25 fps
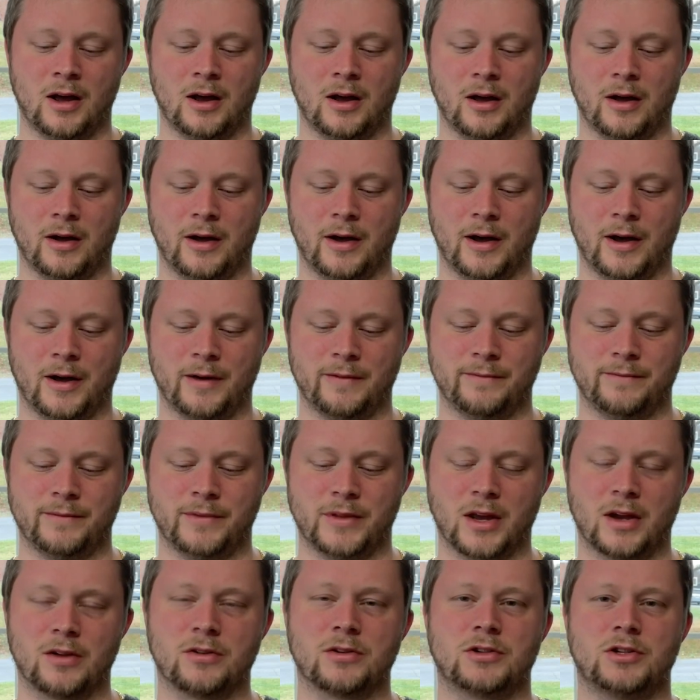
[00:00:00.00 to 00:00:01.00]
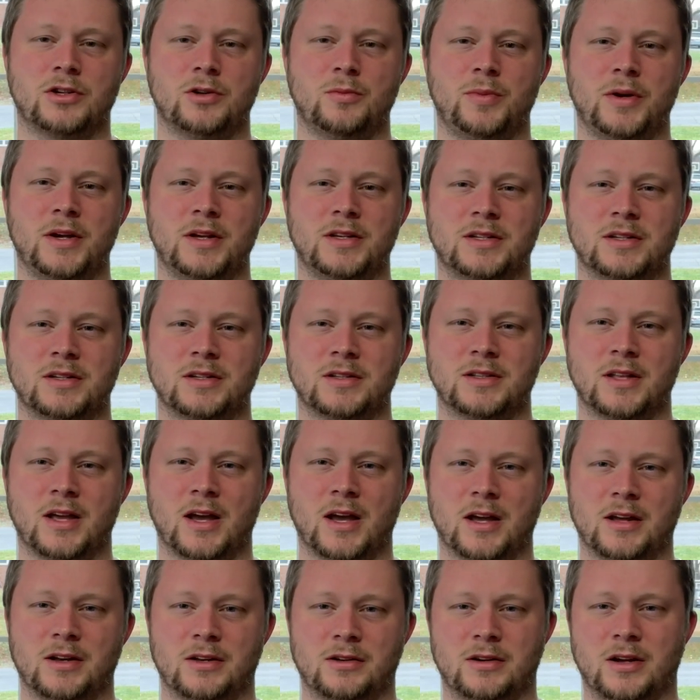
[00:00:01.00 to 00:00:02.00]
The other two pieces
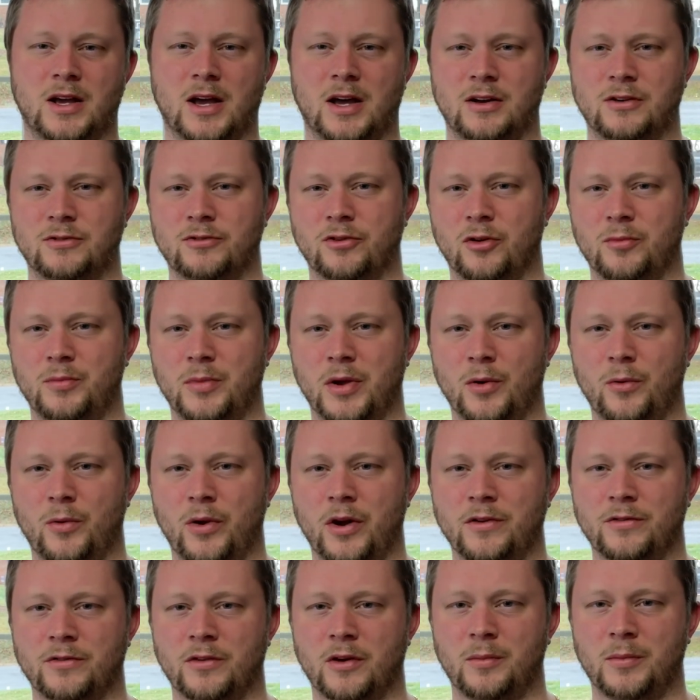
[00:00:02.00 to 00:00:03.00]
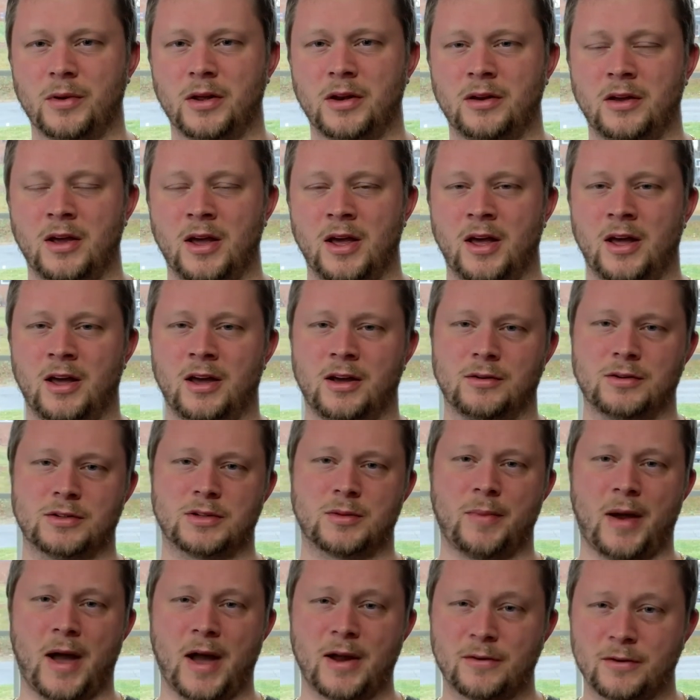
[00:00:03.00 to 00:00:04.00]
that kind of drove me away from it was the
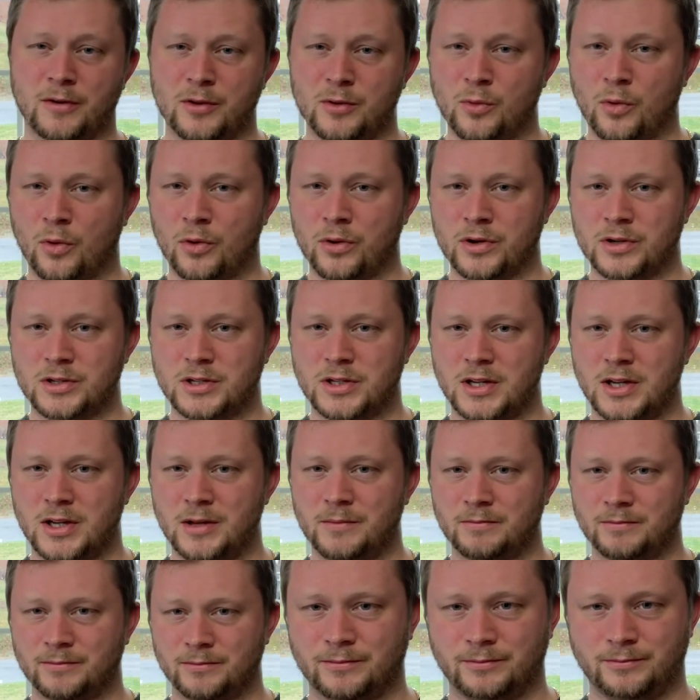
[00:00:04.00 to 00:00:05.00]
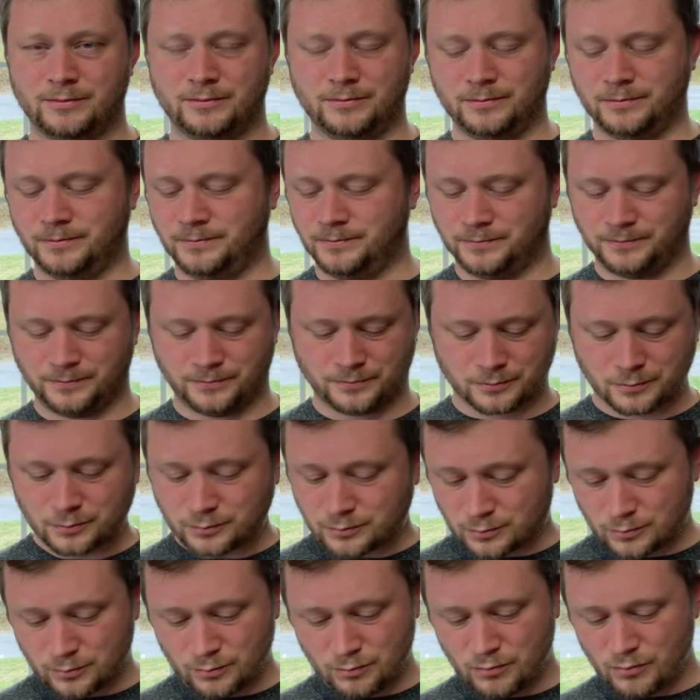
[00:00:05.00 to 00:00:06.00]
battery warranty.
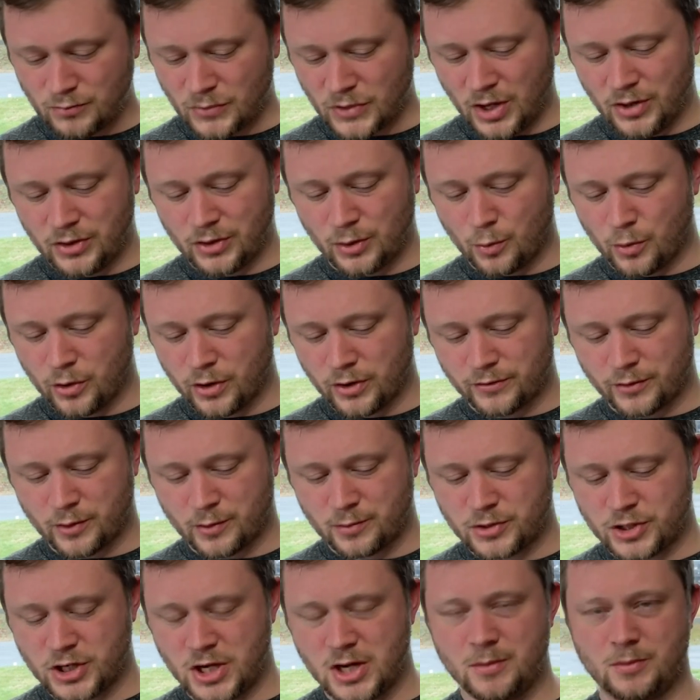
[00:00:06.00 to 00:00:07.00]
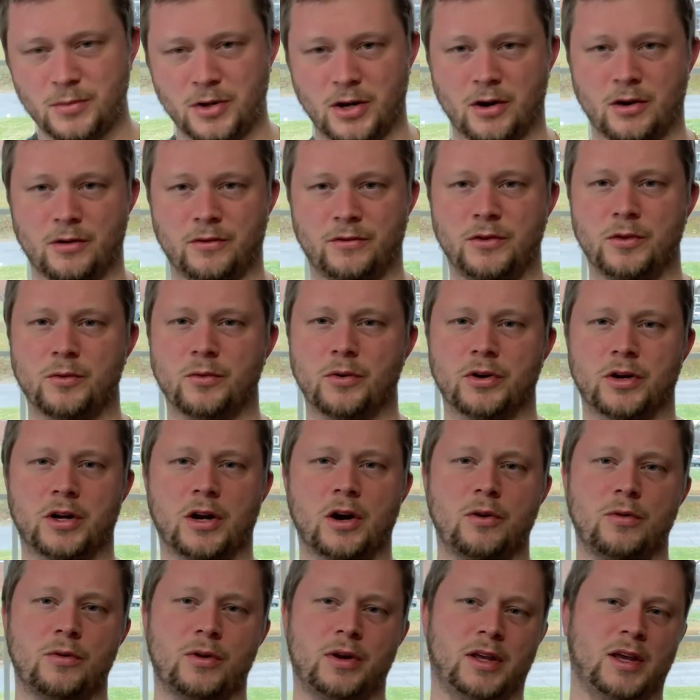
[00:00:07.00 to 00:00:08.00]
The word from Jeep, you know, if you were to
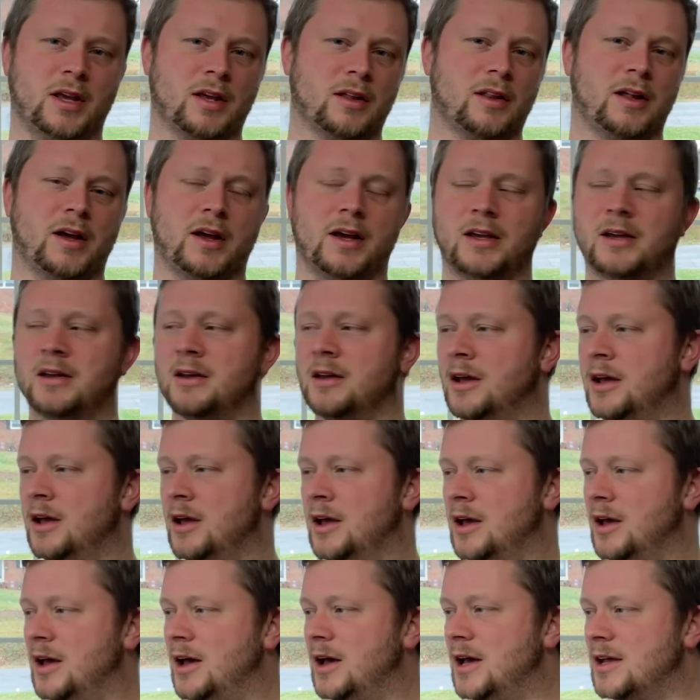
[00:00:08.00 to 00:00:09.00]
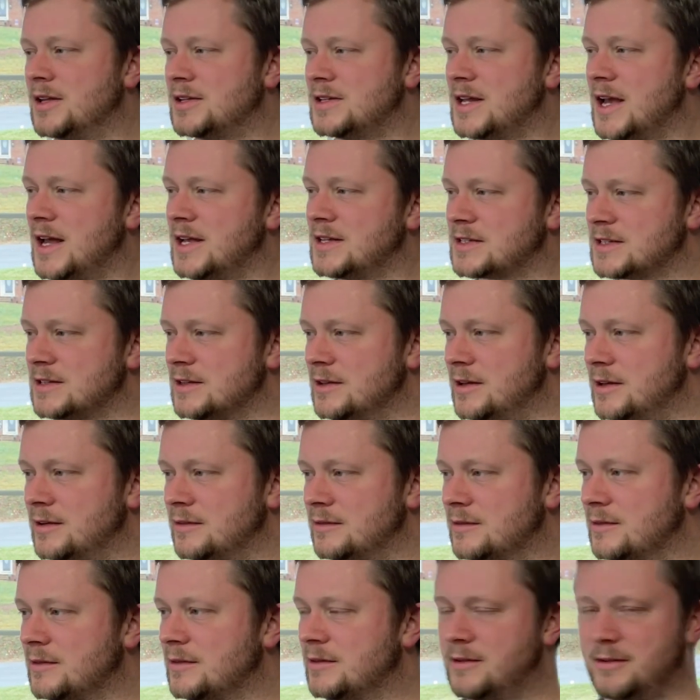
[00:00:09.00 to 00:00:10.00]
go and get like a Tesla,
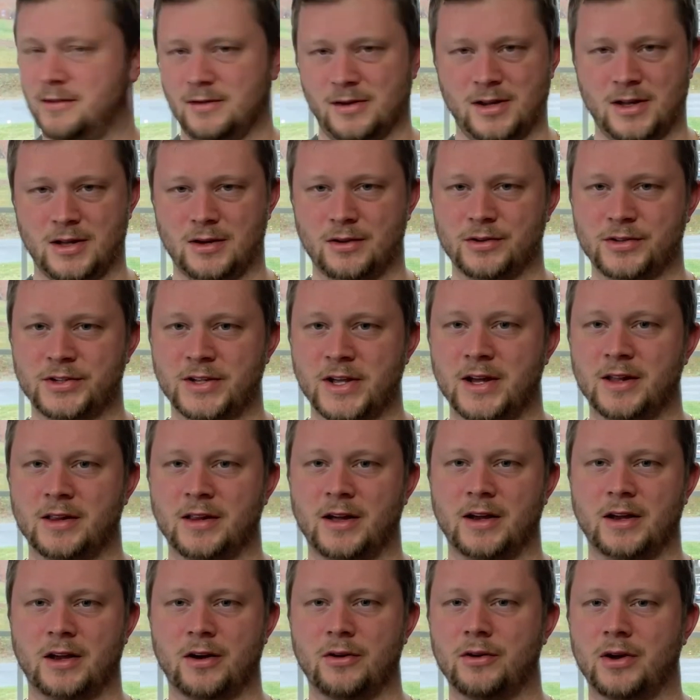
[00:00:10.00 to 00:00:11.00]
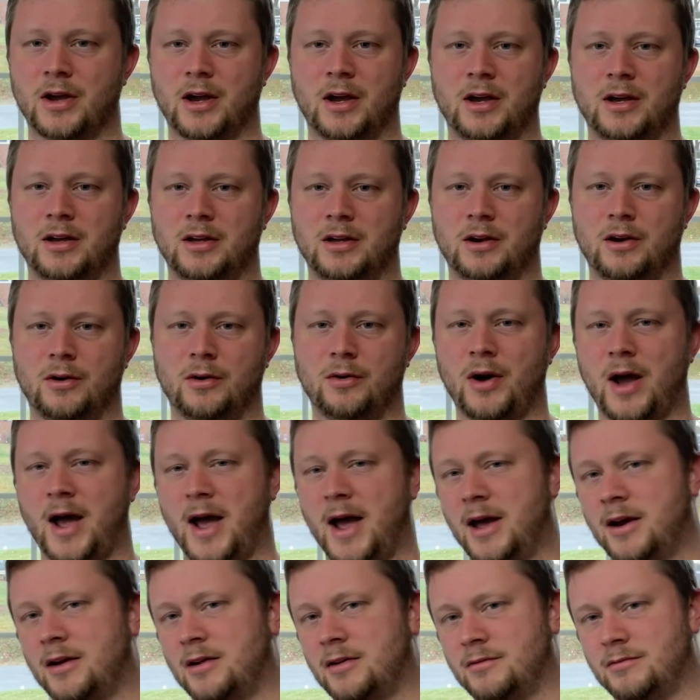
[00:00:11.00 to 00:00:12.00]
it'll say like, okay, you know,
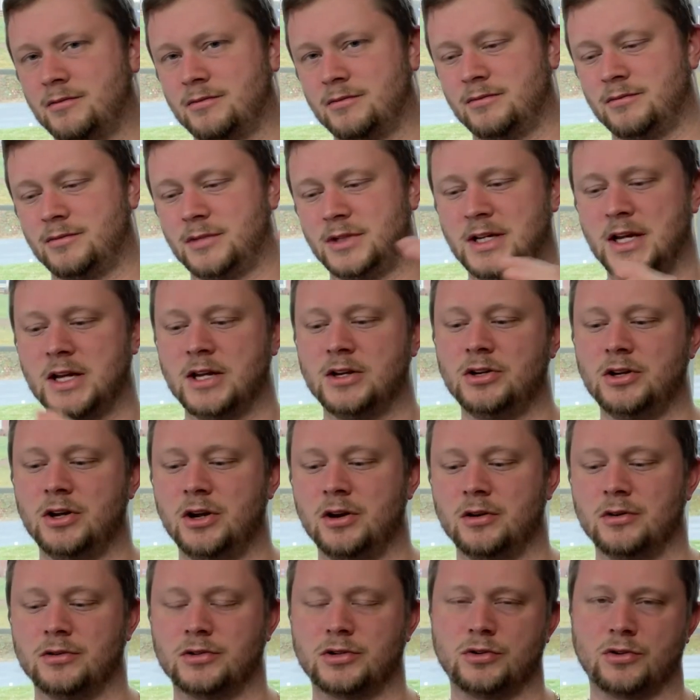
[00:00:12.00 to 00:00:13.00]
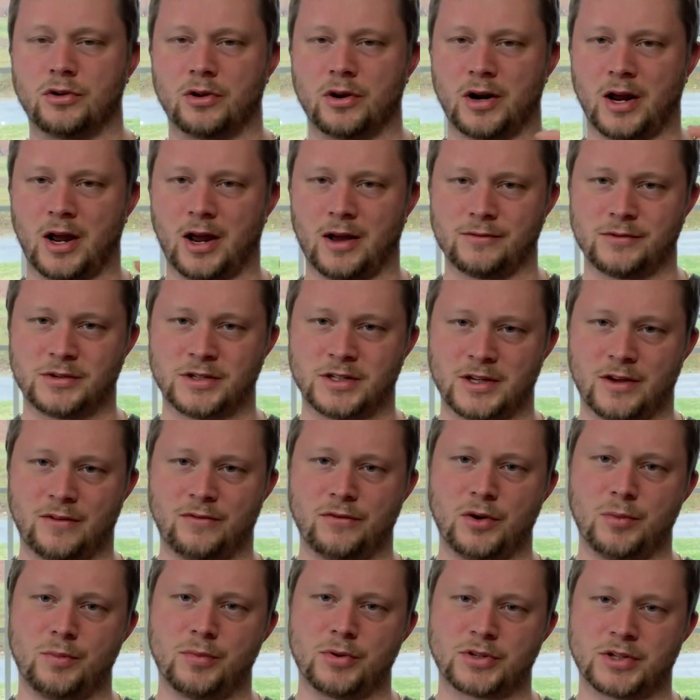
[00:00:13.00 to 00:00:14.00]
at 10 years, you're going to have
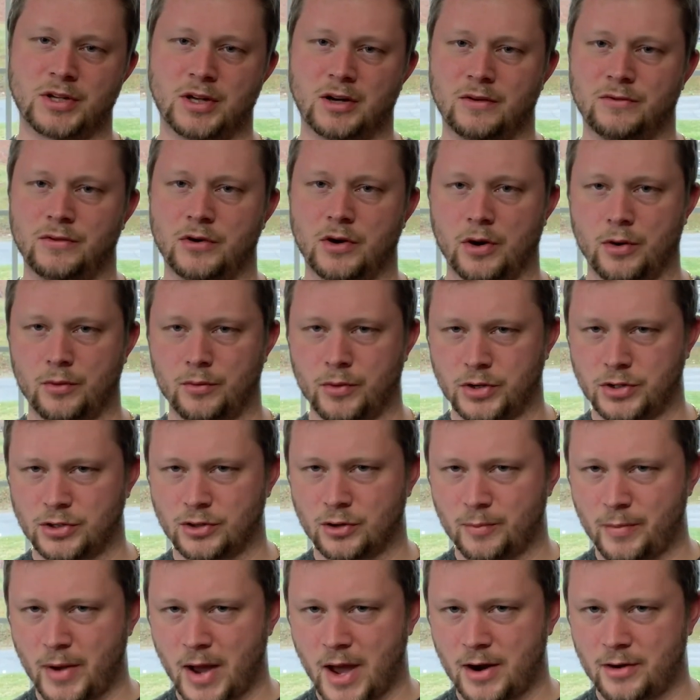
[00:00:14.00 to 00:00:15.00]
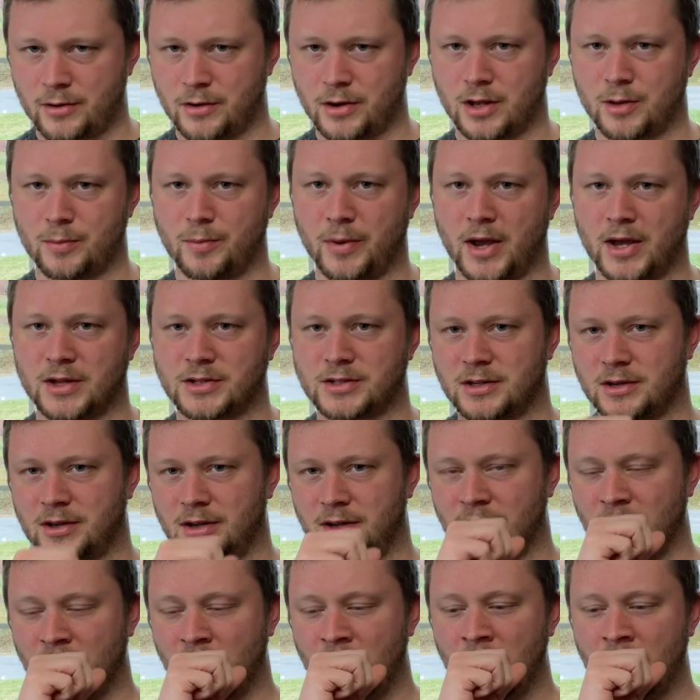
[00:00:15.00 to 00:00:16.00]
70% of your original battery capacity.